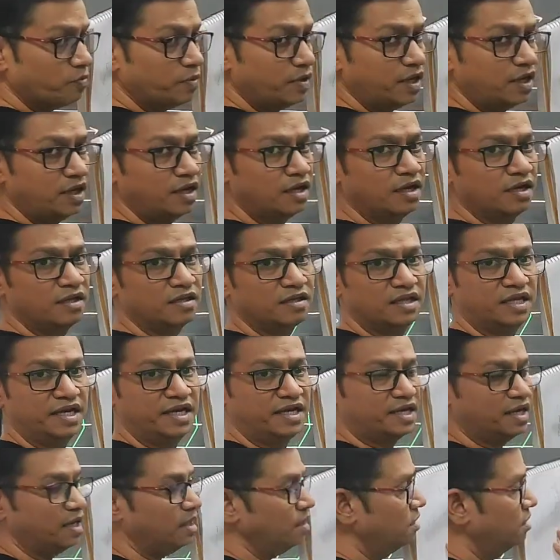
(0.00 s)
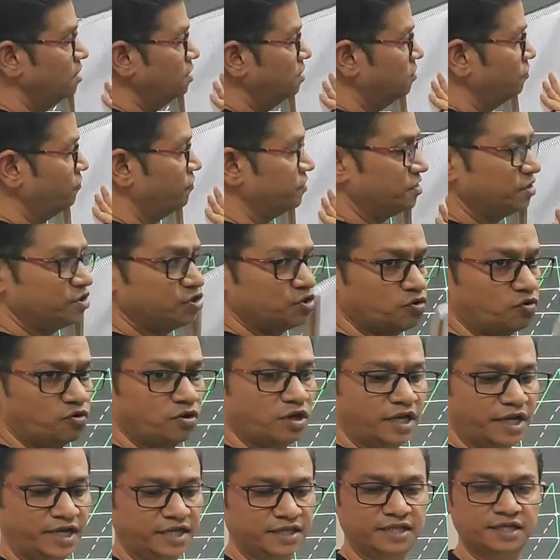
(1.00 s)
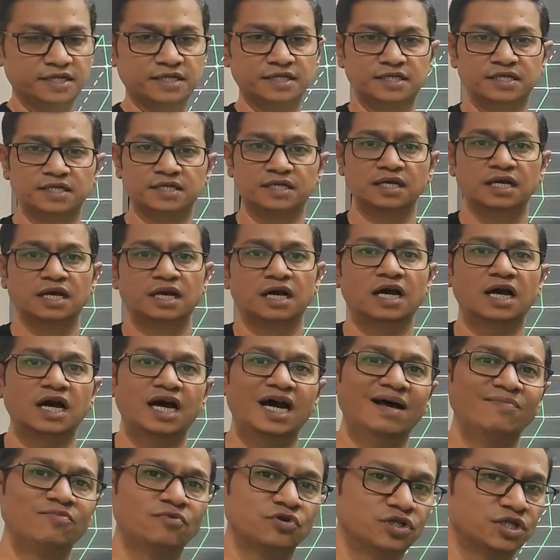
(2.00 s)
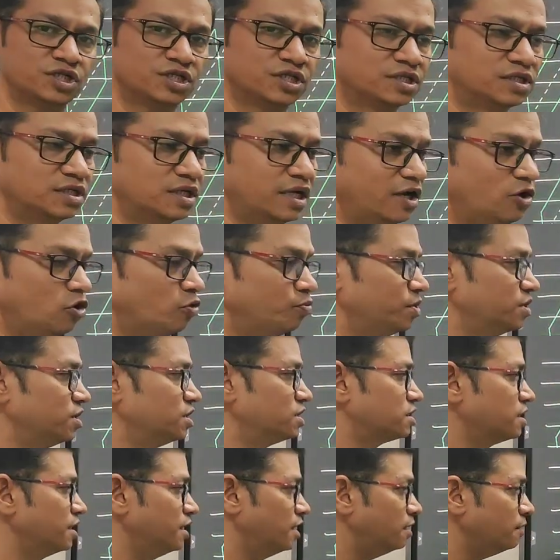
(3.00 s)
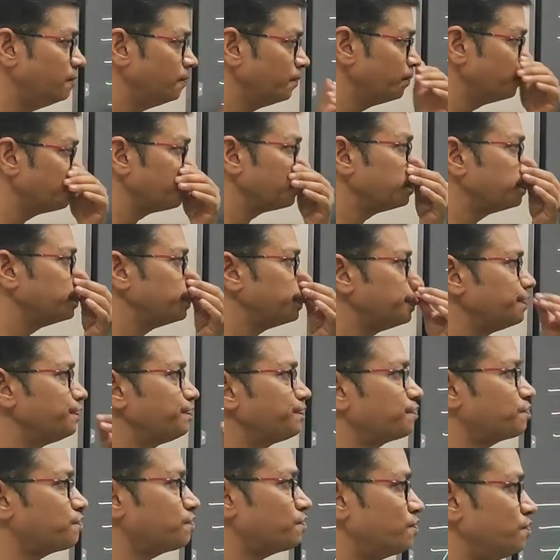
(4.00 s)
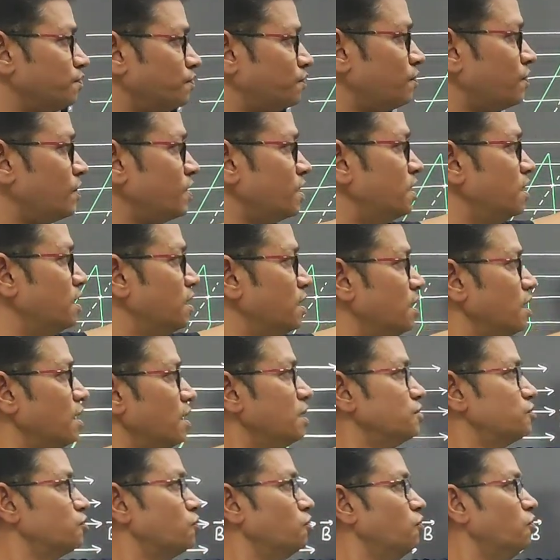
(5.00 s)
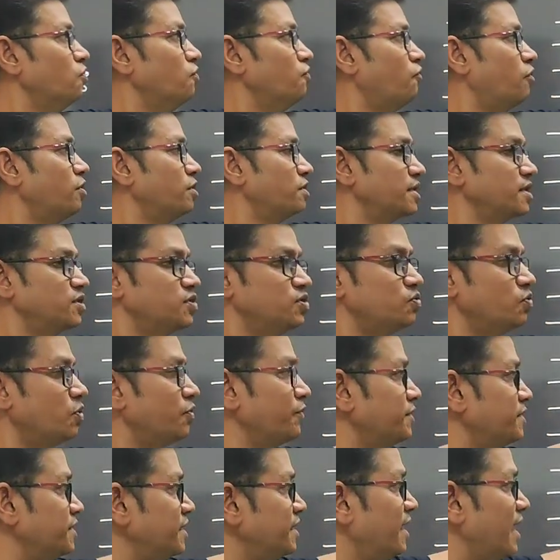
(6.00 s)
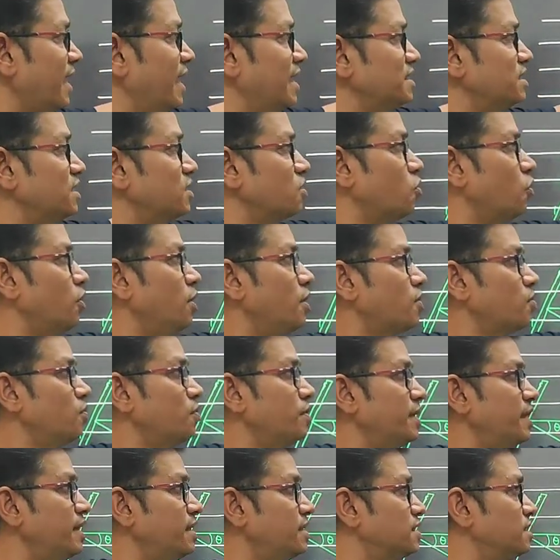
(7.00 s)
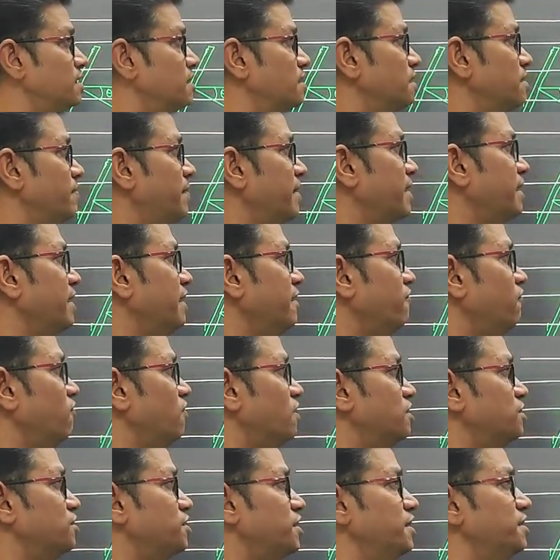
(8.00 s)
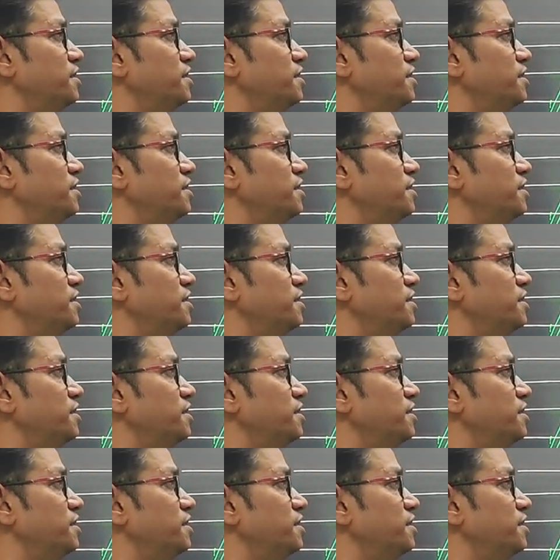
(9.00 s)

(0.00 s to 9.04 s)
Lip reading: to be theta, which is shown like this. I hope this is clear. So this is what we're saying, as the coil rotates, the magnetic flux